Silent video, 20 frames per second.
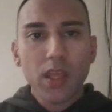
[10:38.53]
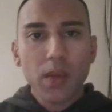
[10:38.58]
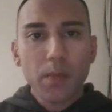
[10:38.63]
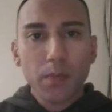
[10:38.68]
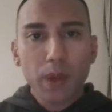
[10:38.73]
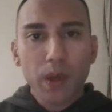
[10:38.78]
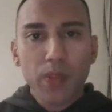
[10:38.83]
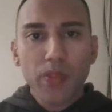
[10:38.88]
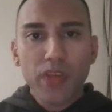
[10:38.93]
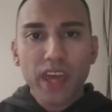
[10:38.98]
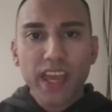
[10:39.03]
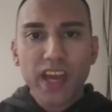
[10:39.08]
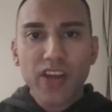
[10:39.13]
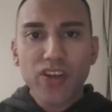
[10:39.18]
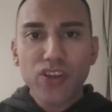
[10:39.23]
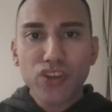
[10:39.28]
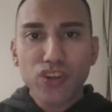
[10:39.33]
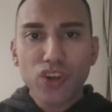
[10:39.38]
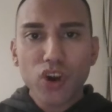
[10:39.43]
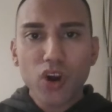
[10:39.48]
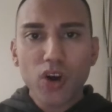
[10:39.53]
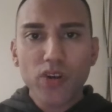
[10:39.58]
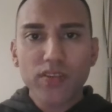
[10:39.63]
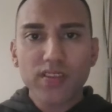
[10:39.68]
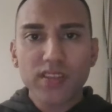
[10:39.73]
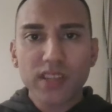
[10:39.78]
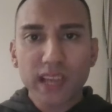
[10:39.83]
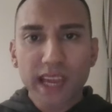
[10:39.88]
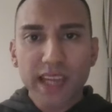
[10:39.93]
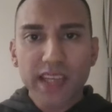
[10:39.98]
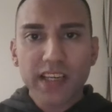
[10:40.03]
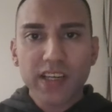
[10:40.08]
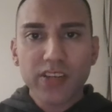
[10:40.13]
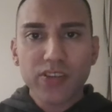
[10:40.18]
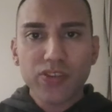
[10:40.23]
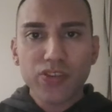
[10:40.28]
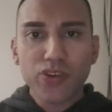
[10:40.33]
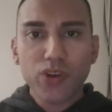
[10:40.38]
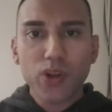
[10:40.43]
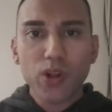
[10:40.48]
but they are not in
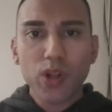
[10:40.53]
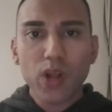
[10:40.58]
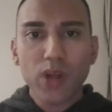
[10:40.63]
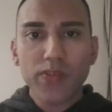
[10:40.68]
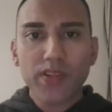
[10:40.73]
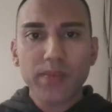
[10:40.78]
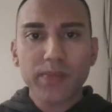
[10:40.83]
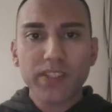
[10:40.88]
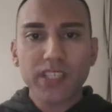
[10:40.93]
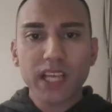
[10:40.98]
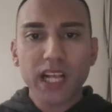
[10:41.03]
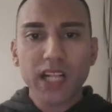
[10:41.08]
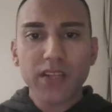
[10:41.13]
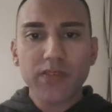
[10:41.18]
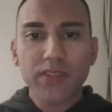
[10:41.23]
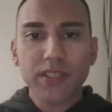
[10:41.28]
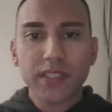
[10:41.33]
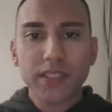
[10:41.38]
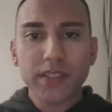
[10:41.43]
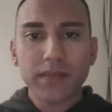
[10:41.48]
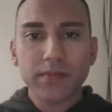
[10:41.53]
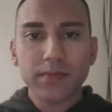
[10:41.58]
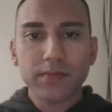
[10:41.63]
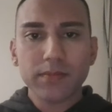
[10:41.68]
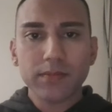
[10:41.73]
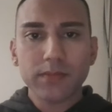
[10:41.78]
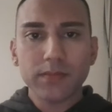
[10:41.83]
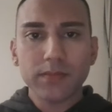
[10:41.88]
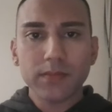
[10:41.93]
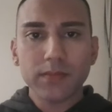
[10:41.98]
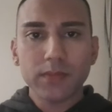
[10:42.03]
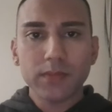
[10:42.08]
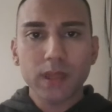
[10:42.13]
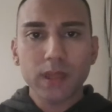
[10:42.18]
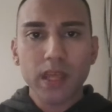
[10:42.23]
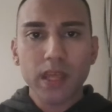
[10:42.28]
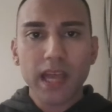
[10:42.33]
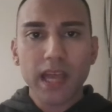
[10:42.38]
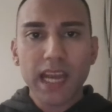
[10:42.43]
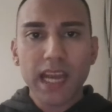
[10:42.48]
control of themselves.
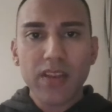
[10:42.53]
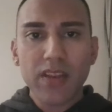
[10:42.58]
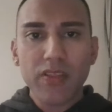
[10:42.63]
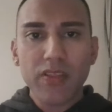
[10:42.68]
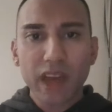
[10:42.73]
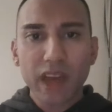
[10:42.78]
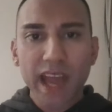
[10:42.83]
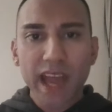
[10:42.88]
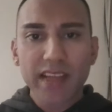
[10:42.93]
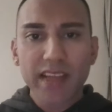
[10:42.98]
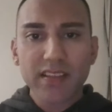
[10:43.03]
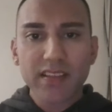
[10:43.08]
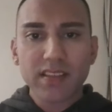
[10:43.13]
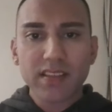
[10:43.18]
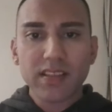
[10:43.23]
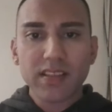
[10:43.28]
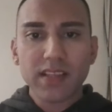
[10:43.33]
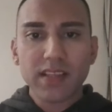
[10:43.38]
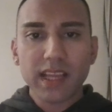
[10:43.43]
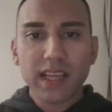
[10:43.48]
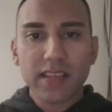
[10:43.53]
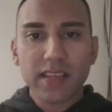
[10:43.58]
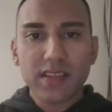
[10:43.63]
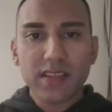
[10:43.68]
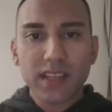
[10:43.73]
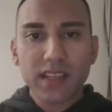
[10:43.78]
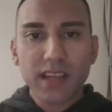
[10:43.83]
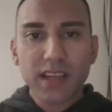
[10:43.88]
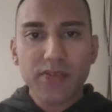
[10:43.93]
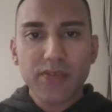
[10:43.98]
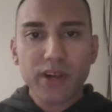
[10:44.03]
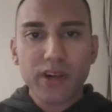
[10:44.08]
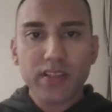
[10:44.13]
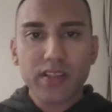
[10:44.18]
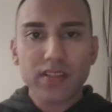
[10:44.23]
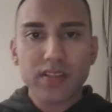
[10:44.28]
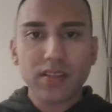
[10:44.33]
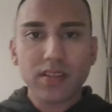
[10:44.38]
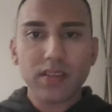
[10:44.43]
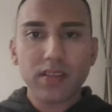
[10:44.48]
And that is the
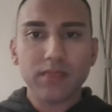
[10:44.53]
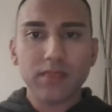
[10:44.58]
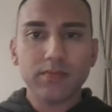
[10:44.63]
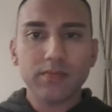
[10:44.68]
difference.